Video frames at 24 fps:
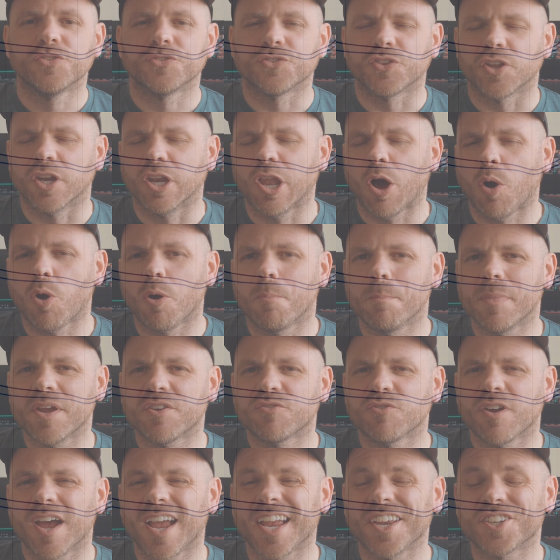The lower
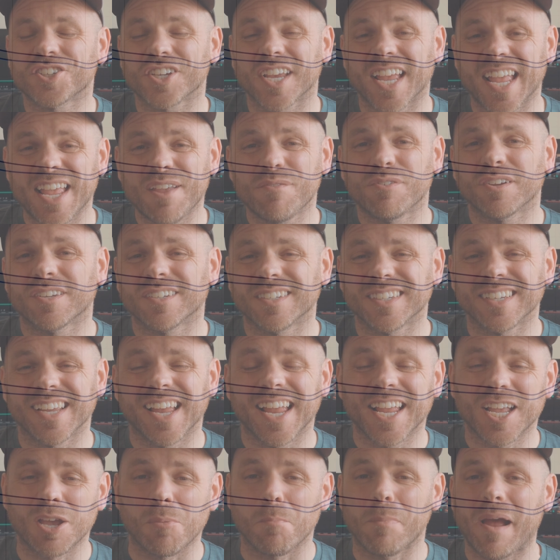mid-range, even
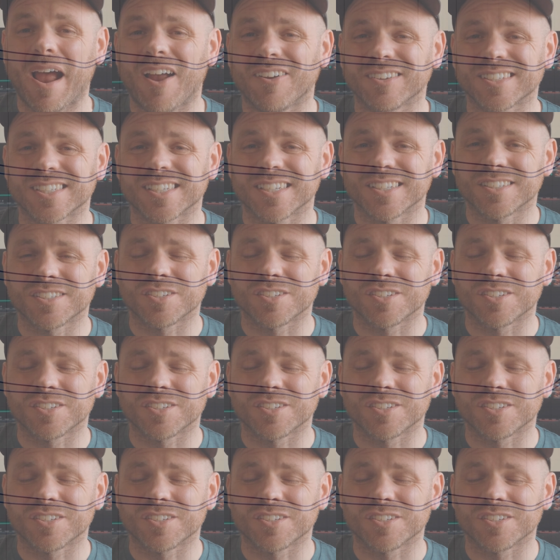in comparison